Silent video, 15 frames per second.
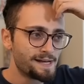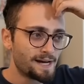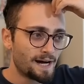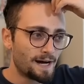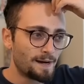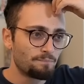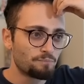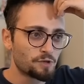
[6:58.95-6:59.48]

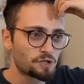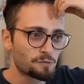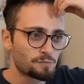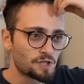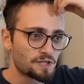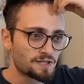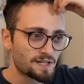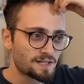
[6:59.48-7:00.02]
Uh, bishop
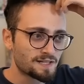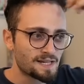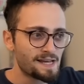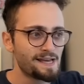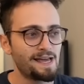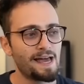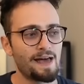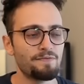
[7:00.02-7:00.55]
g six,
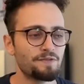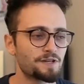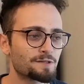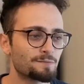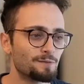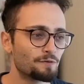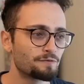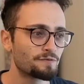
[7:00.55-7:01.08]
and
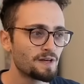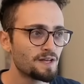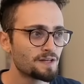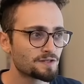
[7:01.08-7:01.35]
move.